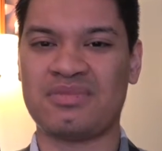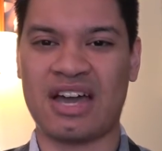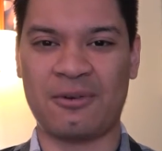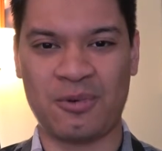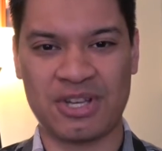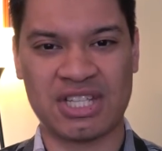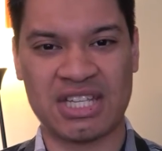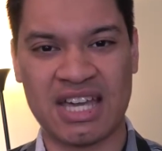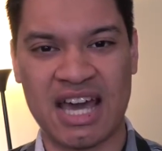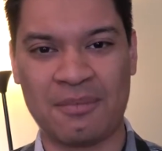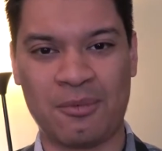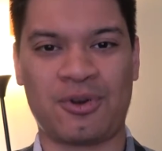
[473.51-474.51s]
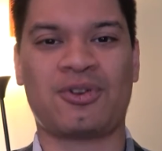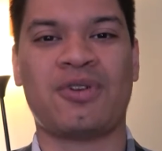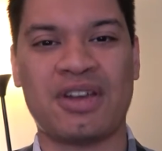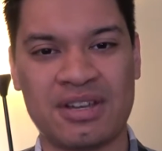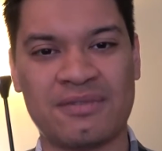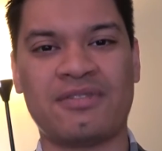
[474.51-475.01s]
I wish he got more
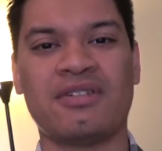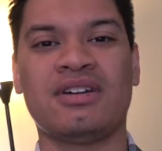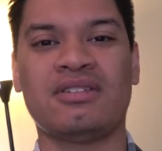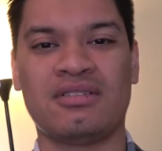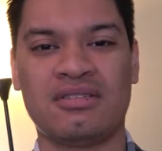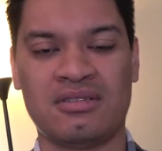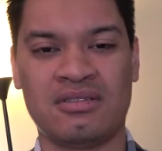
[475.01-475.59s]
credit for it.